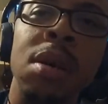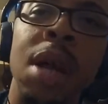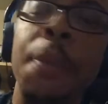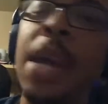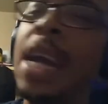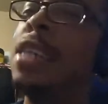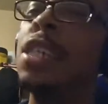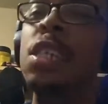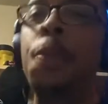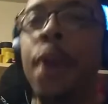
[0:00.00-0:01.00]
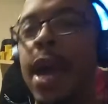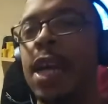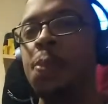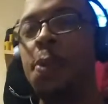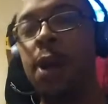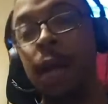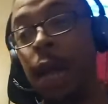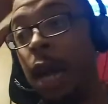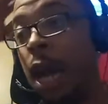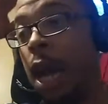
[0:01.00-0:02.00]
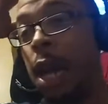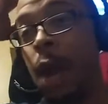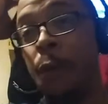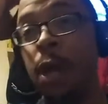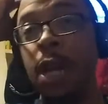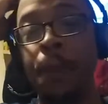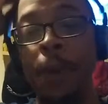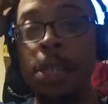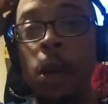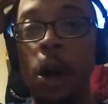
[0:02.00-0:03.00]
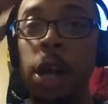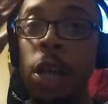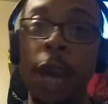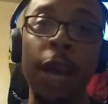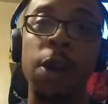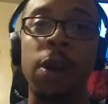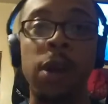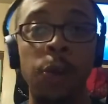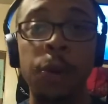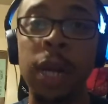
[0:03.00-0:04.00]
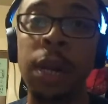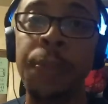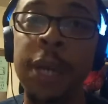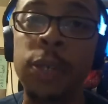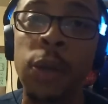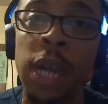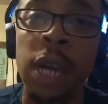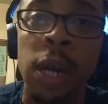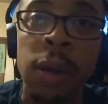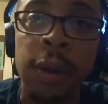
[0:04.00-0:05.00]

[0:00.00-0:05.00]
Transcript: I mean, it just depends. It, it, it really depends on your ear. It really depends on your ear.